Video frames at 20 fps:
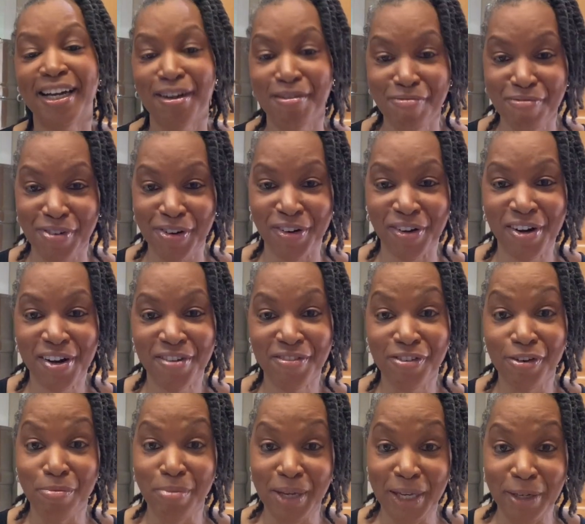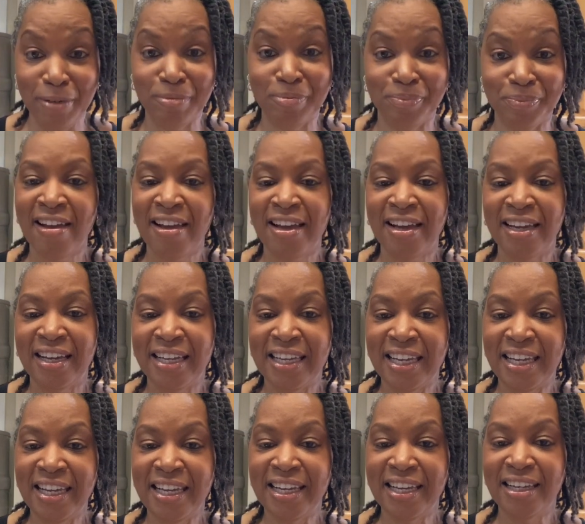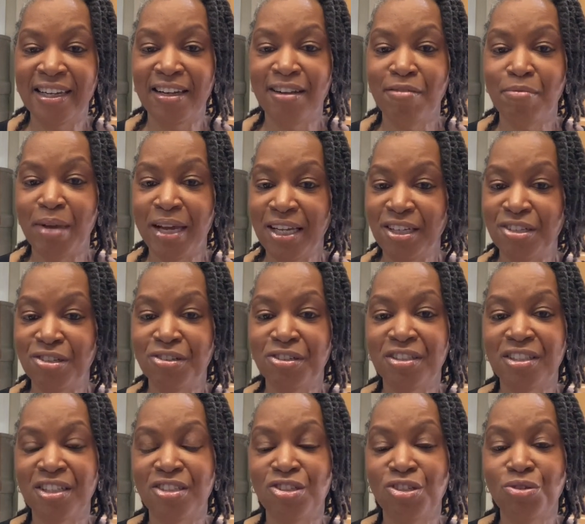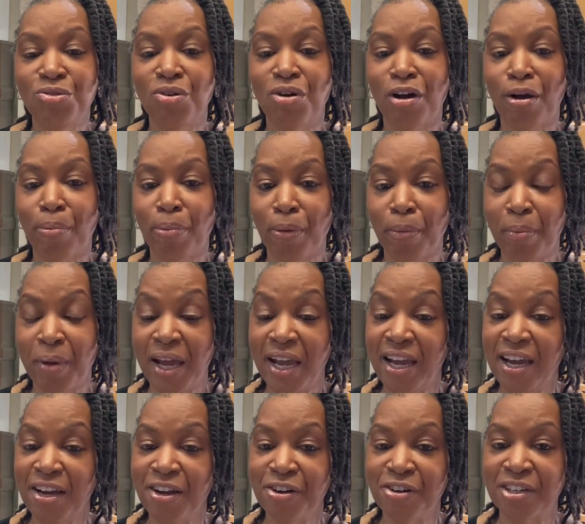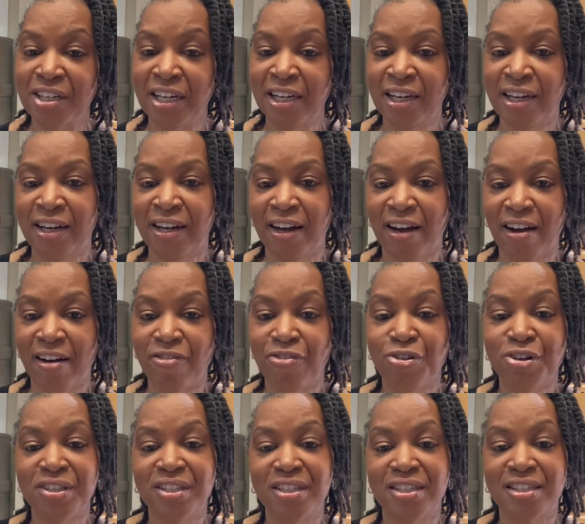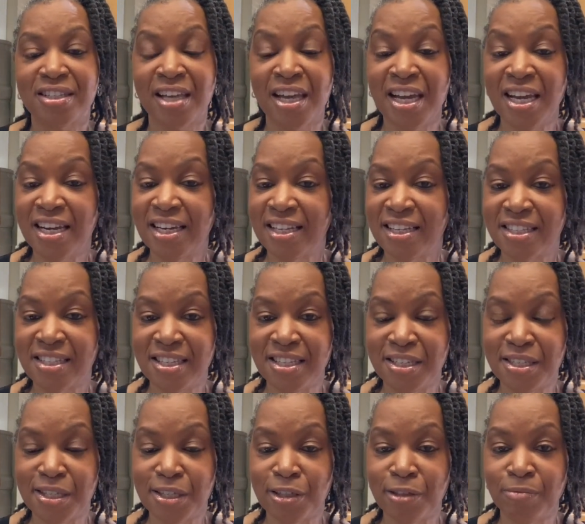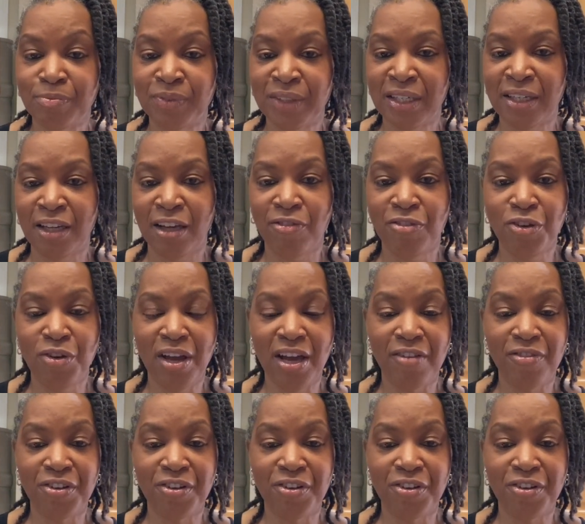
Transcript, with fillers: helpful for me. Again, make sure that you are prepared uh, for this canning season. If you have